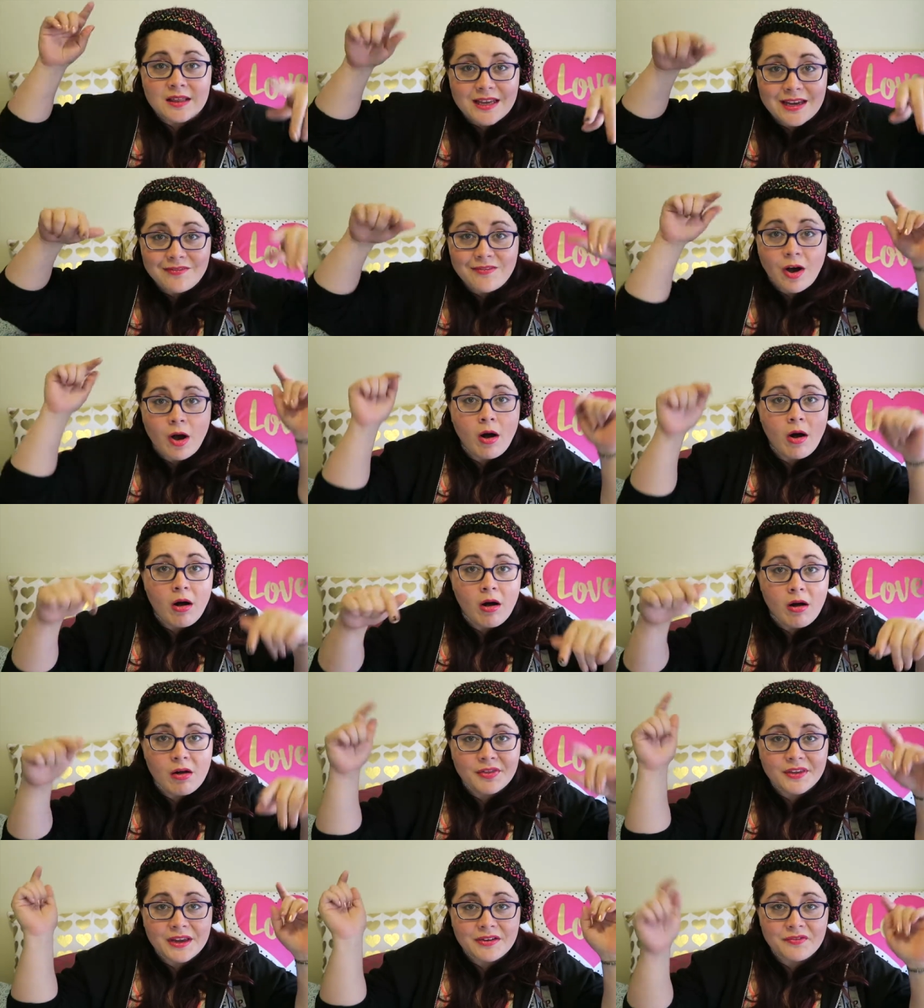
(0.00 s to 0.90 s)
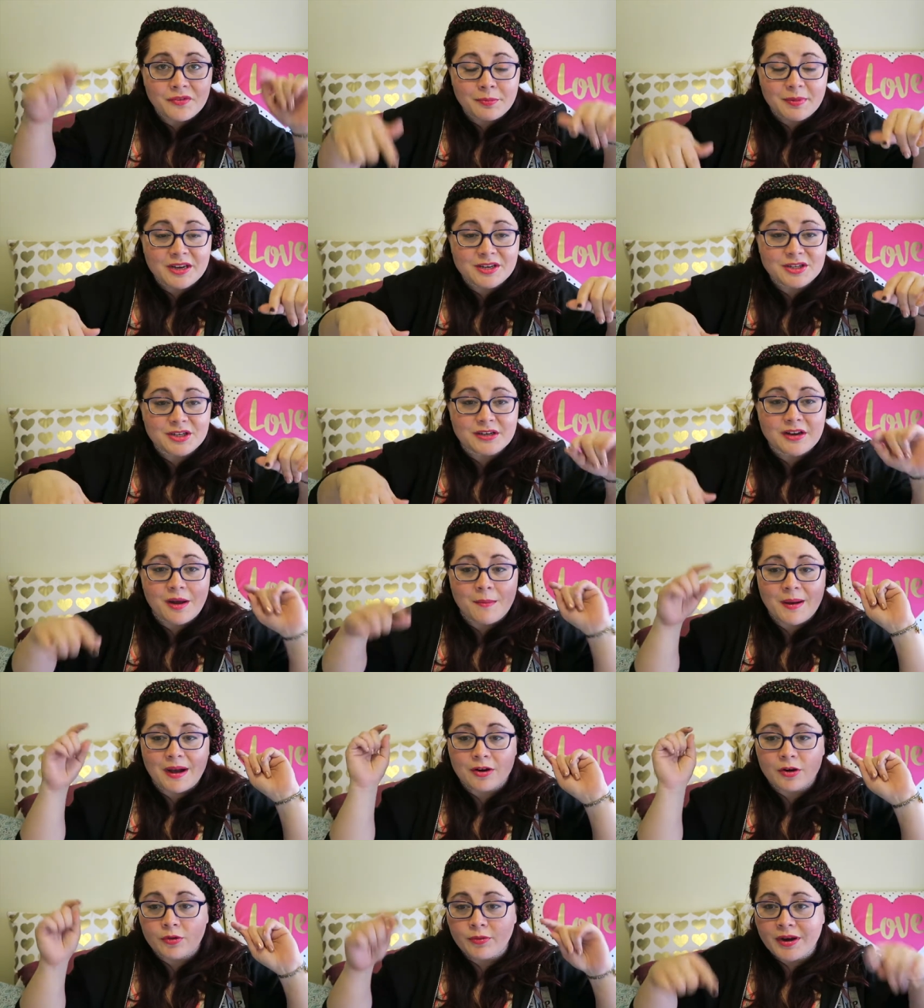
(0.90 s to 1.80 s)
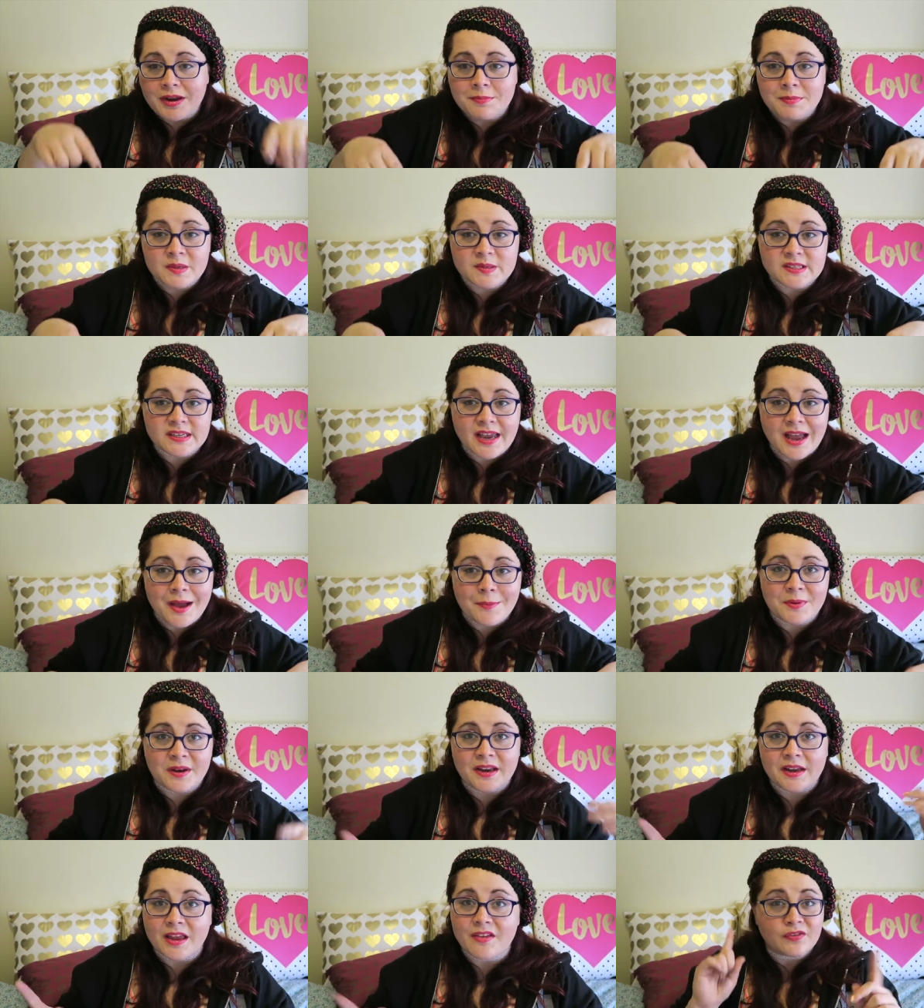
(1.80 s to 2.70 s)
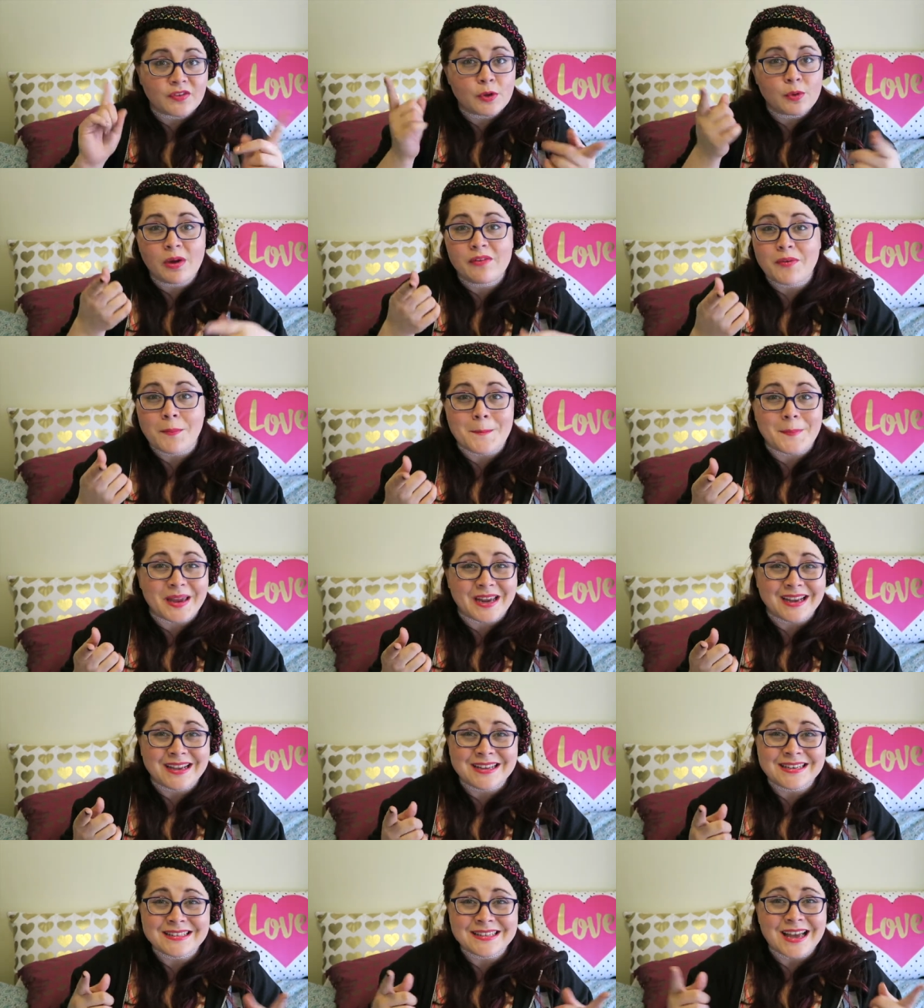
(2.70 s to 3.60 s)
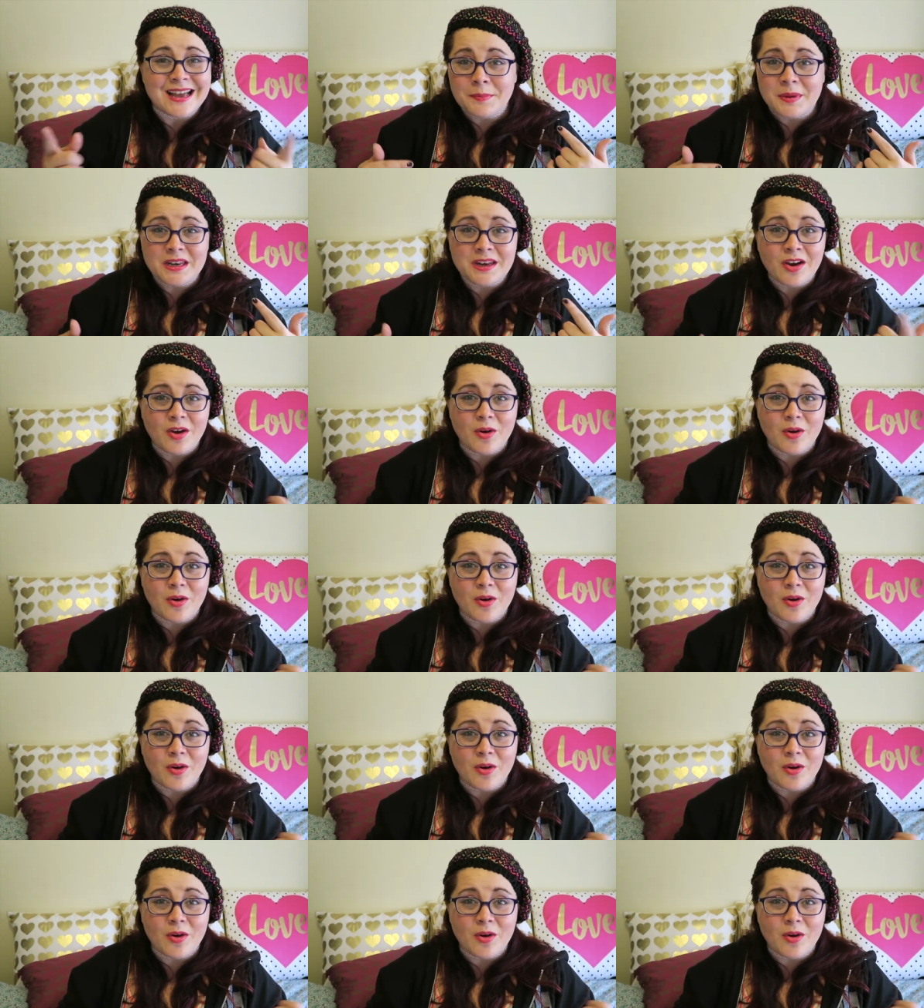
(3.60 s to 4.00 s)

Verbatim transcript: Leave all the information about great music happening or if you have a band, let me